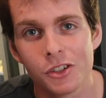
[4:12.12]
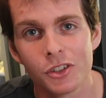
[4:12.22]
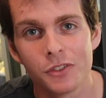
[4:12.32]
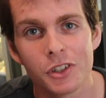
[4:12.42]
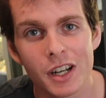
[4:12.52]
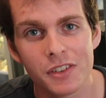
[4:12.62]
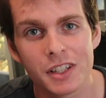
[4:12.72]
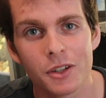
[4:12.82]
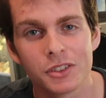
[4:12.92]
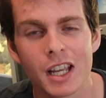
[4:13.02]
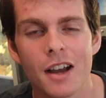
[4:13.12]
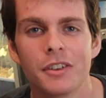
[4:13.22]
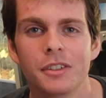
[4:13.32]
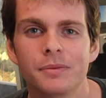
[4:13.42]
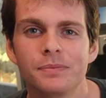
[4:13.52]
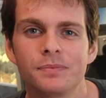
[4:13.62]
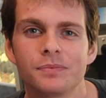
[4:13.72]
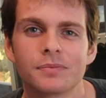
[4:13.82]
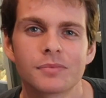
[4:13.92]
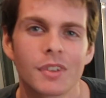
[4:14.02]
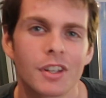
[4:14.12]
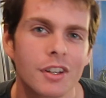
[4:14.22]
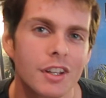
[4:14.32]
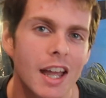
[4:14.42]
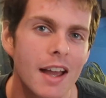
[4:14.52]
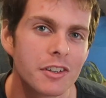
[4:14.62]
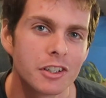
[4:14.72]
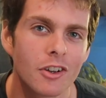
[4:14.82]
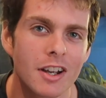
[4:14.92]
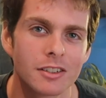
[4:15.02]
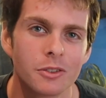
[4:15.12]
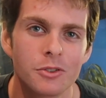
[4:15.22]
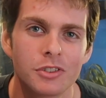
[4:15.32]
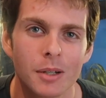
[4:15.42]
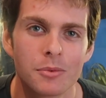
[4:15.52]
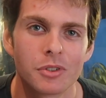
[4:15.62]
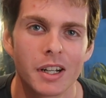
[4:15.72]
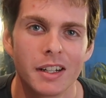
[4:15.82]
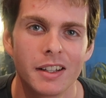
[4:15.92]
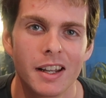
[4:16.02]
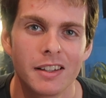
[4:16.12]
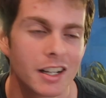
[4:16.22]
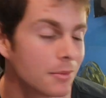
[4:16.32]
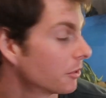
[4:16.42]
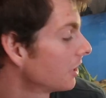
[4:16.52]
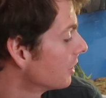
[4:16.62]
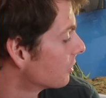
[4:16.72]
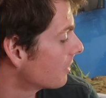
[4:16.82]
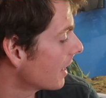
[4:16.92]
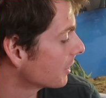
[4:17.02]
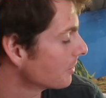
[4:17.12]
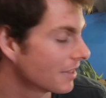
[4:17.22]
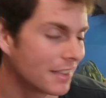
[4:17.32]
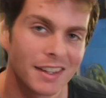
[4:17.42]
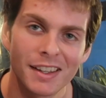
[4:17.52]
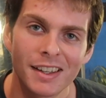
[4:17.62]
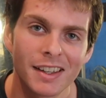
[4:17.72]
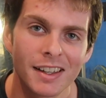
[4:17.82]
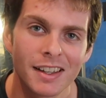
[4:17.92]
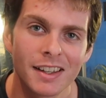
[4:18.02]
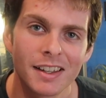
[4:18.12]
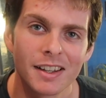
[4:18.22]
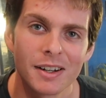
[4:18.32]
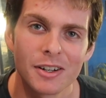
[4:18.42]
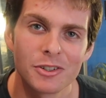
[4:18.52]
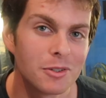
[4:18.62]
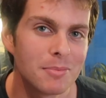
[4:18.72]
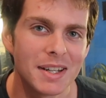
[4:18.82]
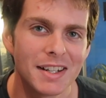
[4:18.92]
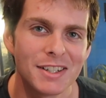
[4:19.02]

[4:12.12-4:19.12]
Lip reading: So if you've got everything else covered, having a nice loose substrate in there the animal can interact with shouldn't be an